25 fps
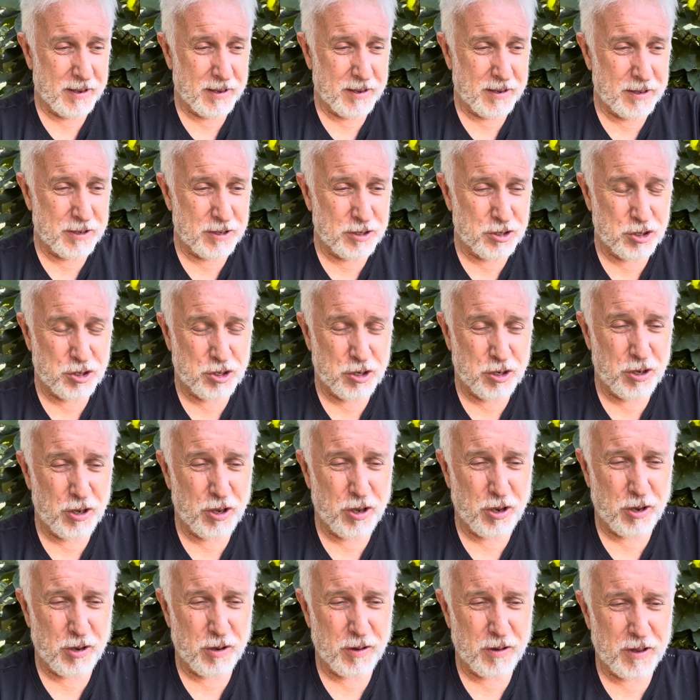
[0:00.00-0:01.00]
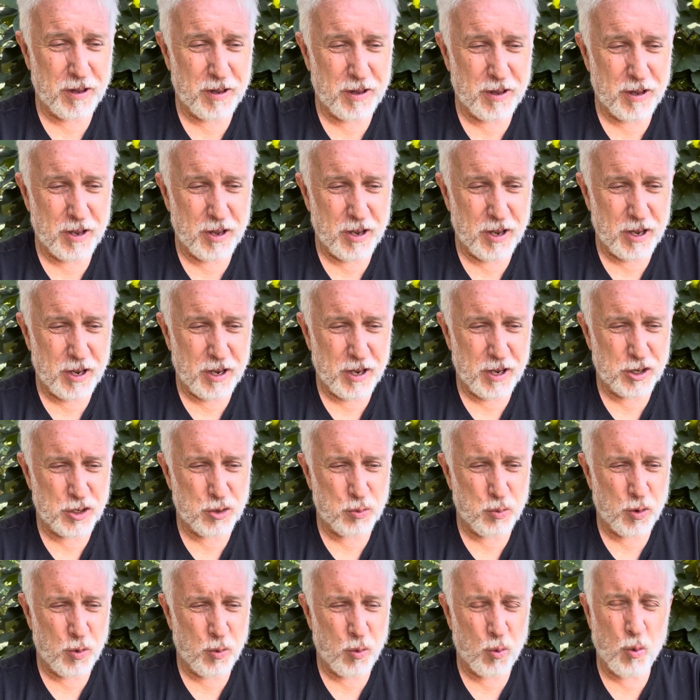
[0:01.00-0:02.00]
Still,
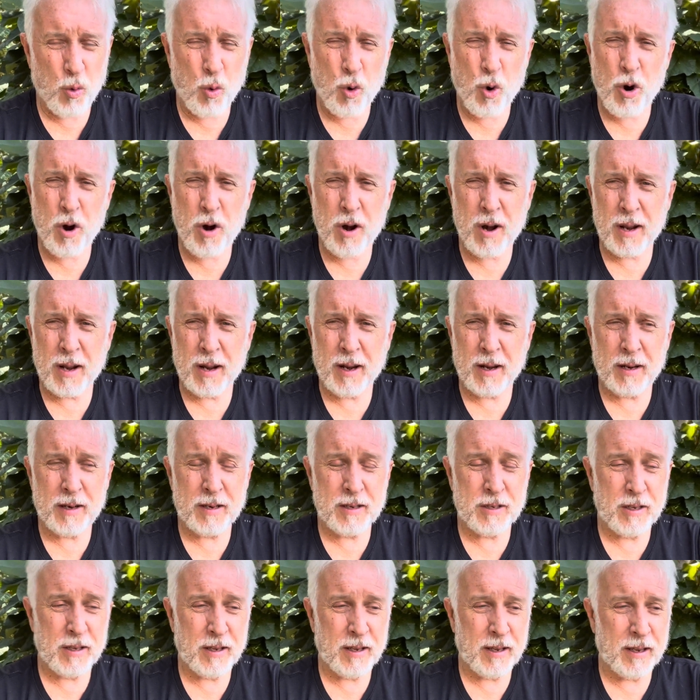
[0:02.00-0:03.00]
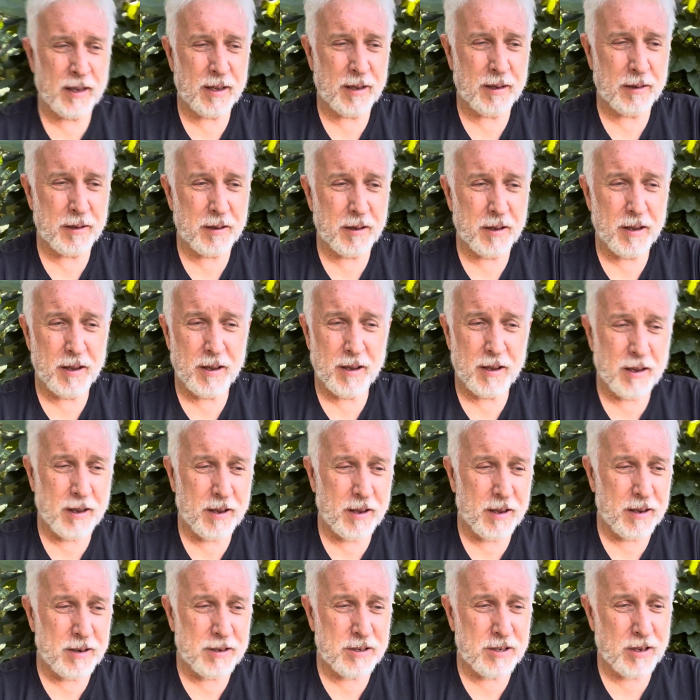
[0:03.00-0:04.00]
it's rewarding to
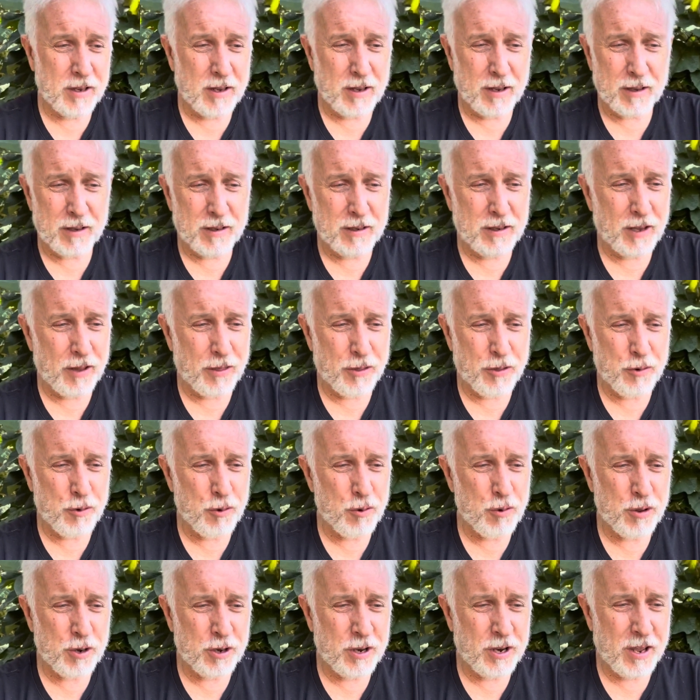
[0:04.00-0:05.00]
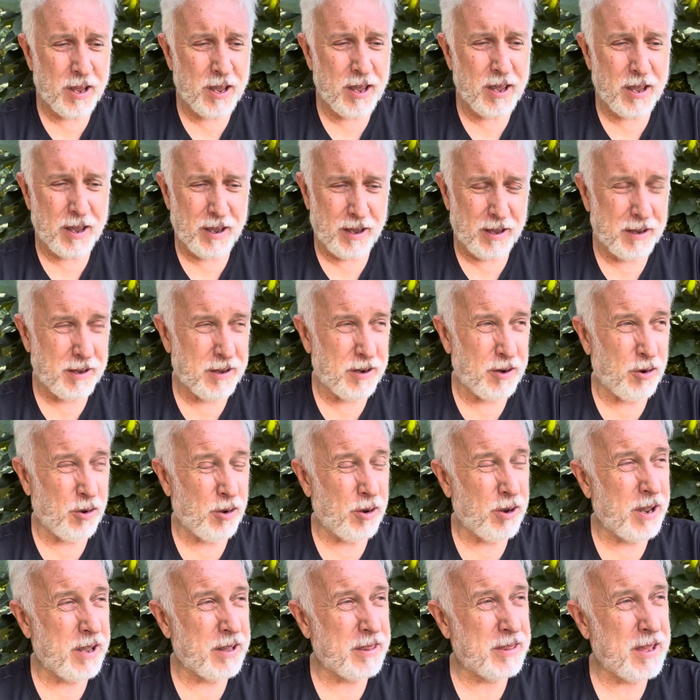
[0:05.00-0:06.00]
get through the day.
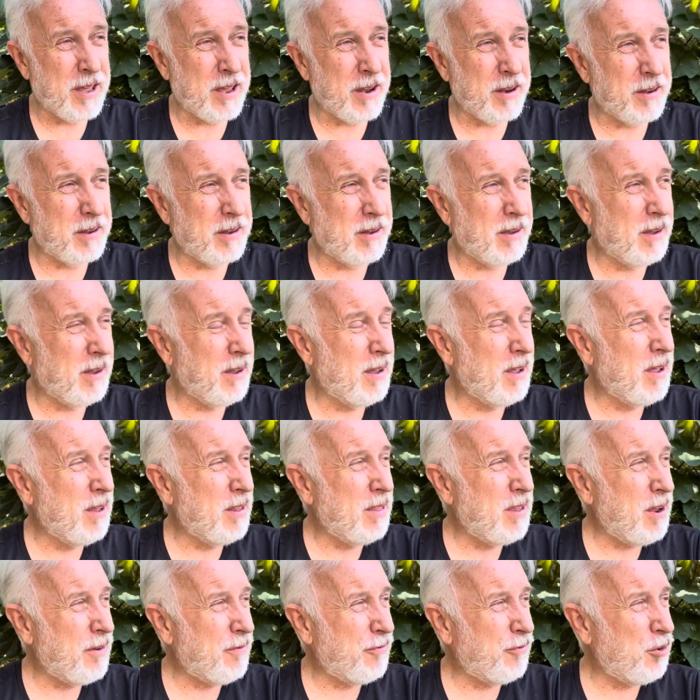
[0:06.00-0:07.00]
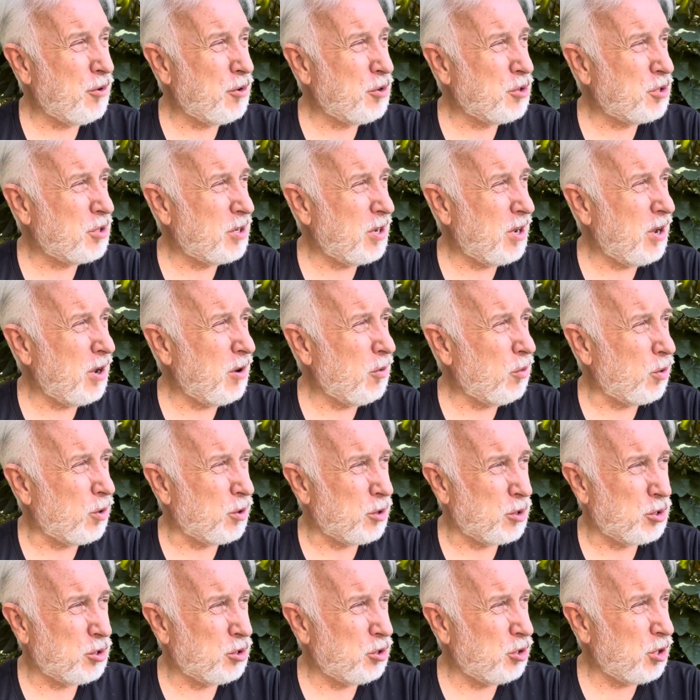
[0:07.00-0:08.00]
Like that first day
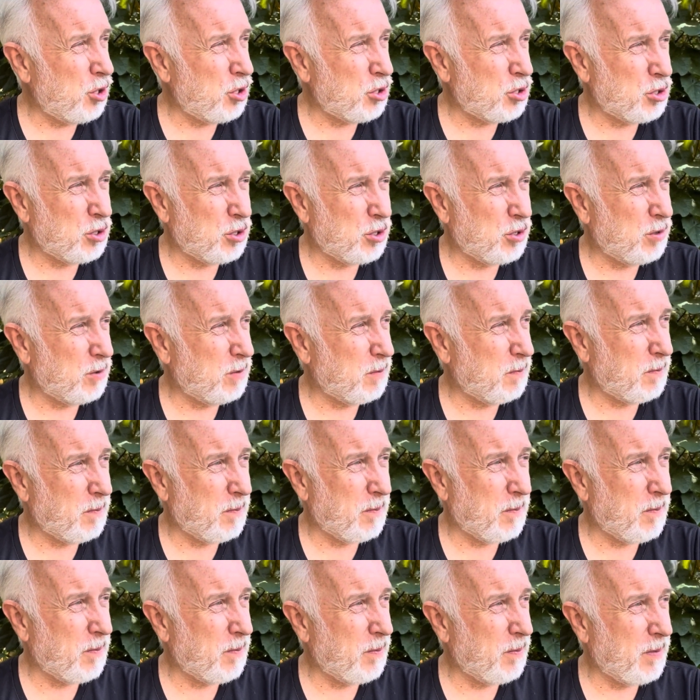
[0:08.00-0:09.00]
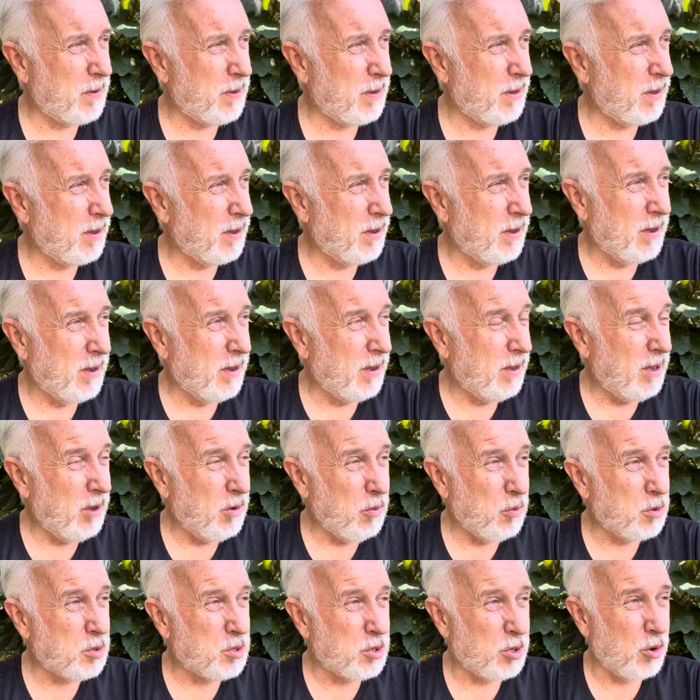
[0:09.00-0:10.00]
was it
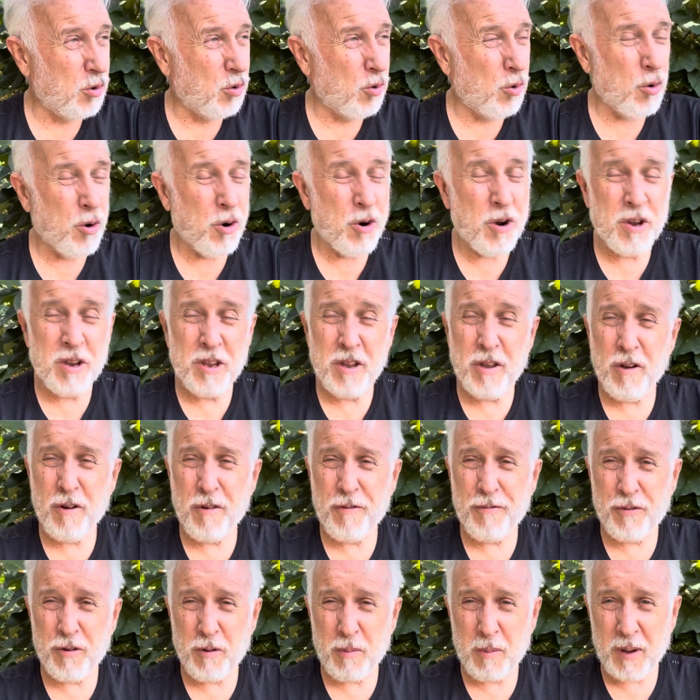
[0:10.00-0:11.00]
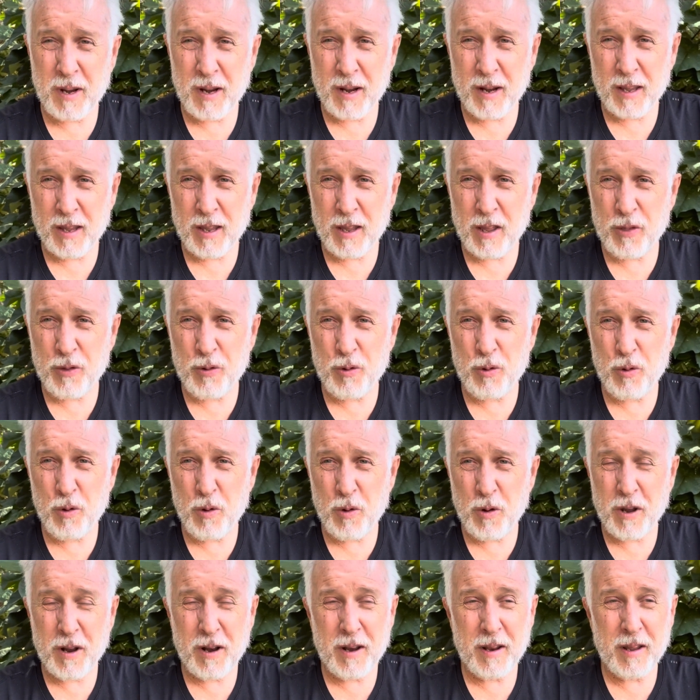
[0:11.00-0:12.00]
was an ordeal for me to get through it,